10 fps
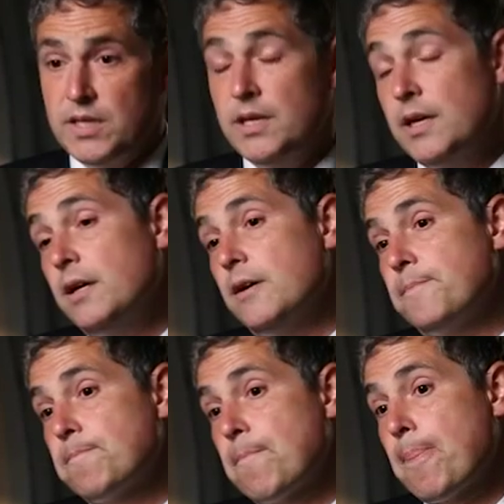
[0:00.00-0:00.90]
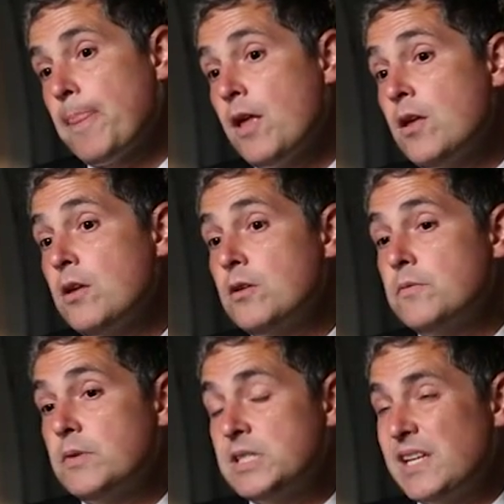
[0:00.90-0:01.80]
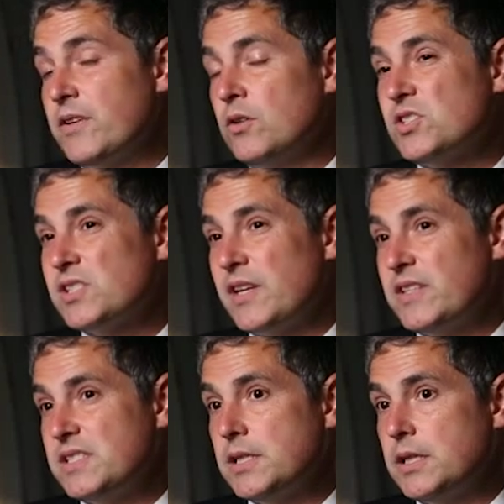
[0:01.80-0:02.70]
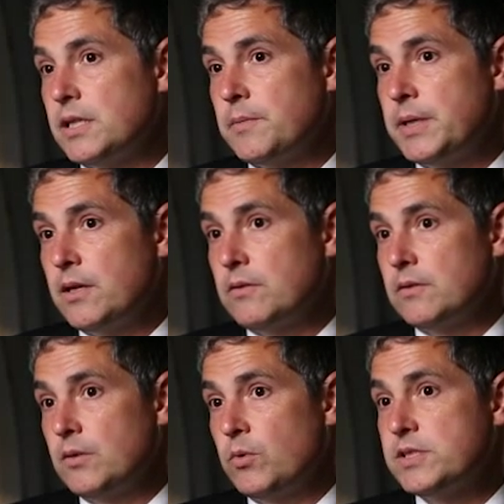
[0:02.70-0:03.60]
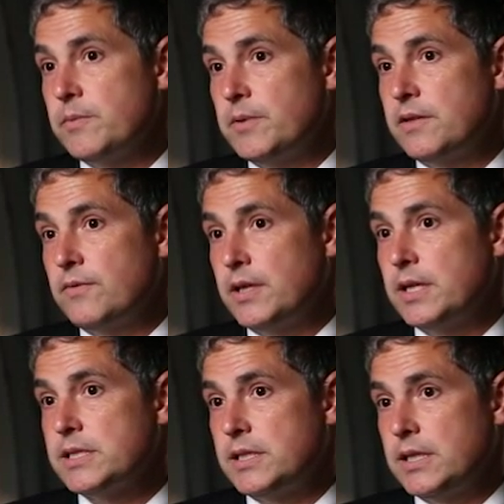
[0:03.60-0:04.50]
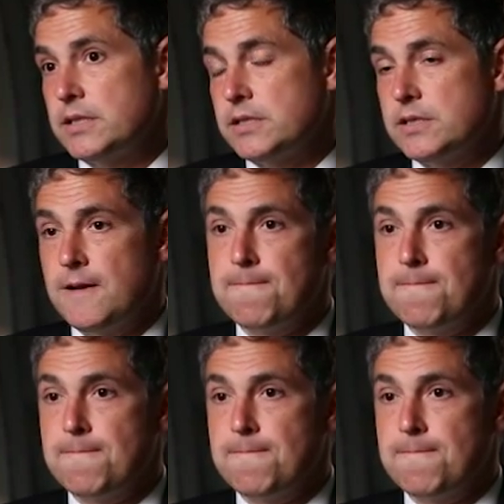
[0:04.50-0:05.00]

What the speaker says: Yeah, because I have a study coming out. We submitted for the STS.